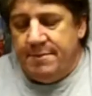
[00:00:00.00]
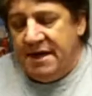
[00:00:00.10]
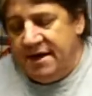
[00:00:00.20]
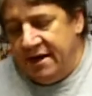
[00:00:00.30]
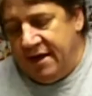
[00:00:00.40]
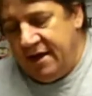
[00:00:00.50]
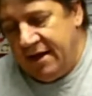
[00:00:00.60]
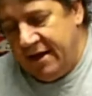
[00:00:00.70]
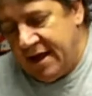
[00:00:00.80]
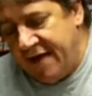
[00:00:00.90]
I mean,
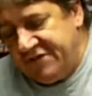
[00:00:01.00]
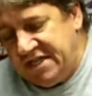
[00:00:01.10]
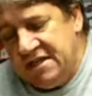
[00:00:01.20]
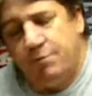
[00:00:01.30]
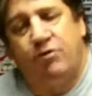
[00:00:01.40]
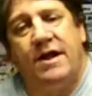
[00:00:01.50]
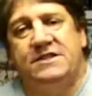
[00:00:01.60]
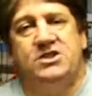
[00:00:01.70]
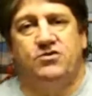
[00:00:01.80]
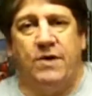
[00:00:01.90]
I've seen the
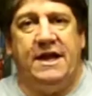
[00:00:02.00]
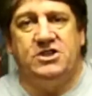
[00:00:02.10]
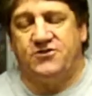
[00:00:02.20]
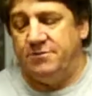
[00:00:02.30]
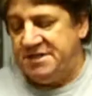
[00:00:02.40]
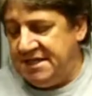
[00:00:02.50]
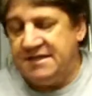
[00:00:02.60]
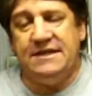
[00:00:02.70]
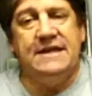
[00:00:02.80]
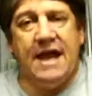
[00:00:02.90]
prices range from
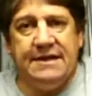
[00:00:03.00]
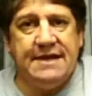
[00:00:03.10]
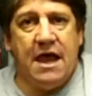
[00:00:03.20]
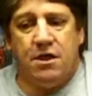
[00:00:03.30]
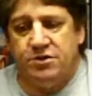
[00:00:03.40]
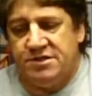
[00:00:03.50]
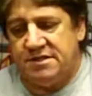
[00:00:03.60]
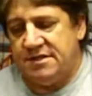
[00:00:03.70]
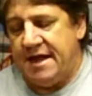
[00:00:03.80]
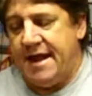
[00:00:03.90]

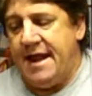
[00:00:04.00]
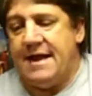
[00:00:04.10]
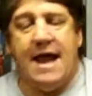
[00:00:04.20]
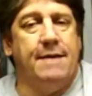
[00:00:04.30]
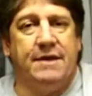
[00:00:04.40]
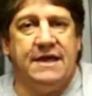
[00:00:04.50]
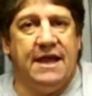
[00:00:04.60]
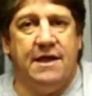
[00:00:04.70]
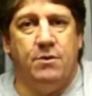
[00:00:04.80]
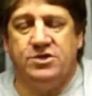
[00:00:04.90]
$69 at Hobby
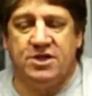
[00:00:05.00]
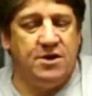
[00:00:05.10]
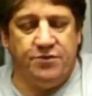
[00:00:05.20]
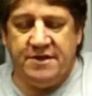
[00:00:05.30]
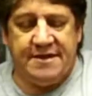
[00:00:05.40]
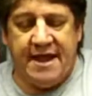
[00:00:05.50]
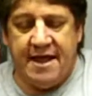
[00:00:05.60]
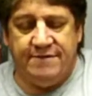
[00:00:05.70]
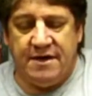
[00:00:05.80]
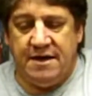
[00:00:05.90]
King, which I don't think they
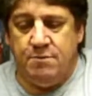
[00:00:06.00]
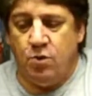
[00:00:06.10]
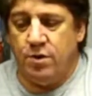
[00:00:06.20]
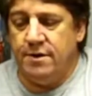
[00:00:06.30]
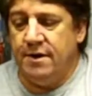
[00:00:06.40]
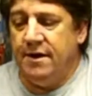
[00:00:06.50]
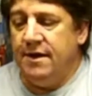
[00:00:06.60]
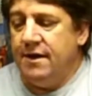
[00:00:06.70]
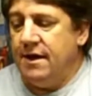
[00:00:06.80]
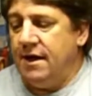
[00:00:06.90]
have it anymore,
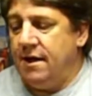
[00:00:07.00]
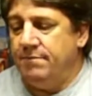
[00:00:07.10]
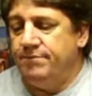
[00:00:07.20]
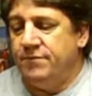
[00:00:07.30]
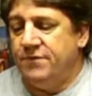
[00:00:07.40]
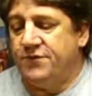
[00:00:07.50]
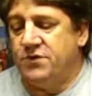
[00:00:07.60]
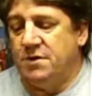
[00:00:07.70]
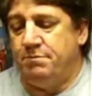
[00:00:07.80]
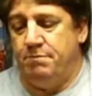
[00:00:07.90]
for
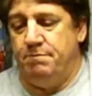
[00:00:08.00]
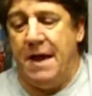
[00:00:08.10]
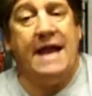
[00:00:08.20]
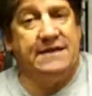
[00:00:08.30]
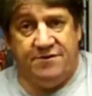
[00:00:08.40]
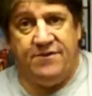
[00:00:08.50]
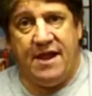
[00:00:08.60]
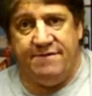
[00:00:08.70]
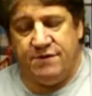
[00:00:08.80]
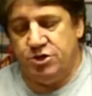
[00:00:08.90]
the bind and
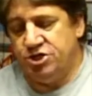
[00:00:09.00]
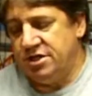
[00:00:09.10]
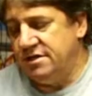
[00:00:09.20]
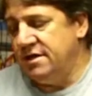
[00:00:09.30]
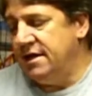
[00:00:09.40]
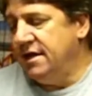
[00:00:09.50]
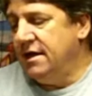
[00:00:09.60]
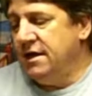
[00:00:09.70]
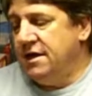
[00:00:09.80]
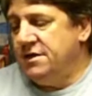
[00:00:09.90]
fly version,
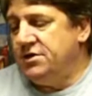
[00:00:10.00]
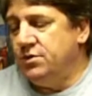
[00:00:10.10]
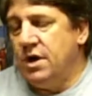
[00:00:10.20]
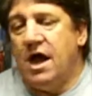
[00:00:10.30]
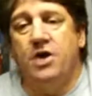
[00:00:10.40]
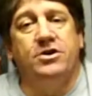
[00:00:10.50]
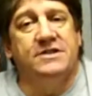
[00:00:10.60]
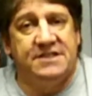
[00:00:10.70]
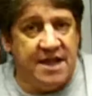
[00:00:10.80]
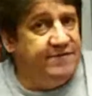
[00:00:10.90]
to
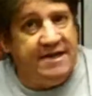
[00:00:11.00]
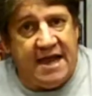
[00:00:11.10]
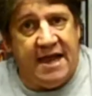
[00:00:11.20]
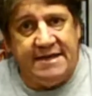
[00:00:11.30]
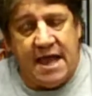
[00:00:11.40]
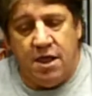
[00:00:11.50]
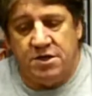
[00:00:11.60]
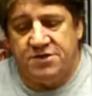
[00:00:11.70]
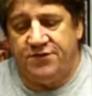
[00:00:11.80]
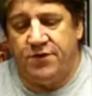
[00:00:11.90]

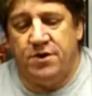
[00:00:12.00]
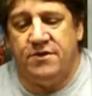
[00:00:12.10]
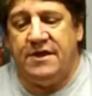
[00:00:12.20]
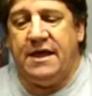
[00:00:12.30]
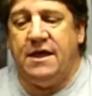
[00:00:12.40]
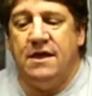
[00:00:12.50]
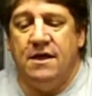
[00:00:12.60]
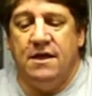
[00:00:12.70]
$179 for the